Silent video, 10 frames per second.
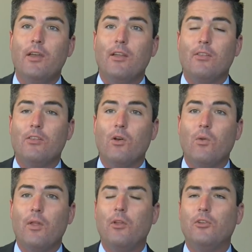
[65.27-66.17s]
And so
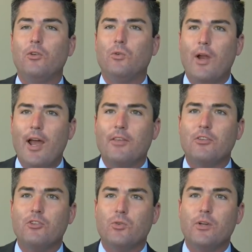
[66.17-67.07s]
then they'll do grass
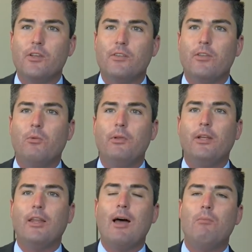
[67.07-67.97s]
and trees, and there'll be
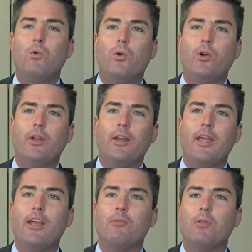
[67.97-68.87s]
a lot more
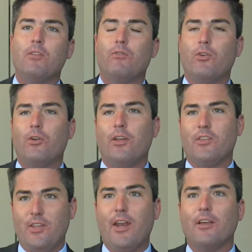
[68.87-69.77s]
enhancements for
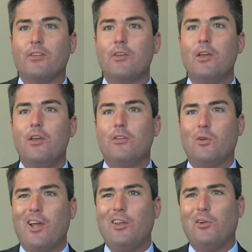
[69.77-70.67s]
aesthetics. So
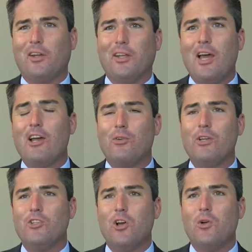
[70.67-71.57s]
it kind of looks like a
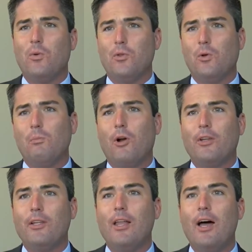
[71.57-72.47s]
concrete jungle with the old
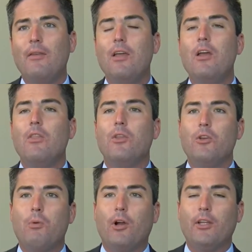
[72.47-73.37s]
parking lot. The
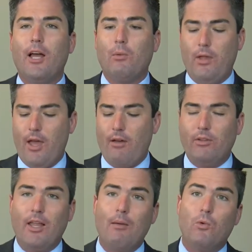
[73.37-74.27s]
new parking lot will have a
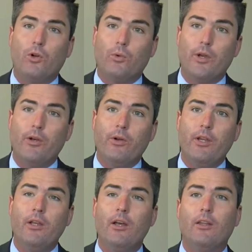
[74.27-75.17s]
lot more
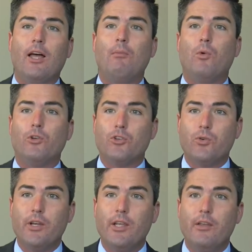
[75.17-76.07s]
greenery, a lot more
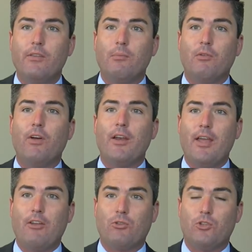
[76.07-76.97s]
trees to provide
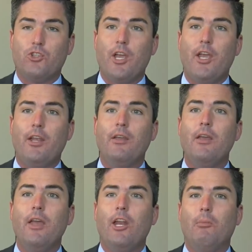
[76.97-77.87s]
natural shade,
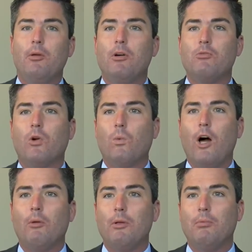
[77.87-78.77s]
and it'll be a much more
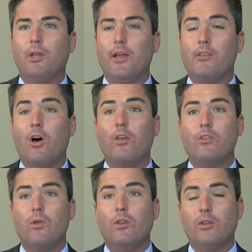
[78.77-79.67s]
welcoming place.
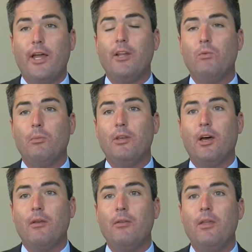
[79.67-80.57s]
Also, the lighting will be
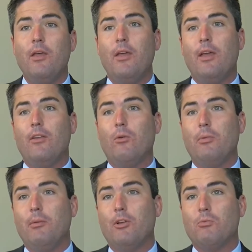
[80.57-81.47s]
done, and it'll
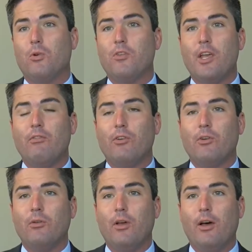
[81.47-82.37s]
be a much more
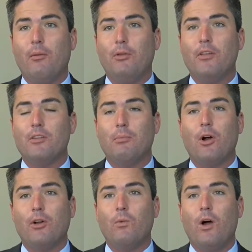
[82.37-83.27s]
safer place to
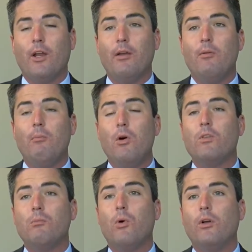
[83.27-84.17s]
park and walk. And most
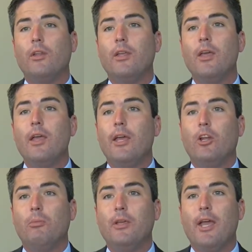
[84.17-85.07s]
importantly,
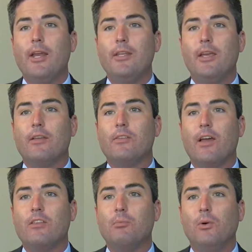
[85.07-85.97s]
it'll be ADA
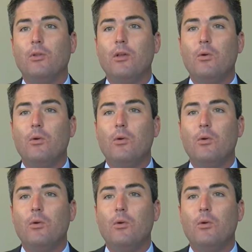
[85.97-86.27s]
accessible.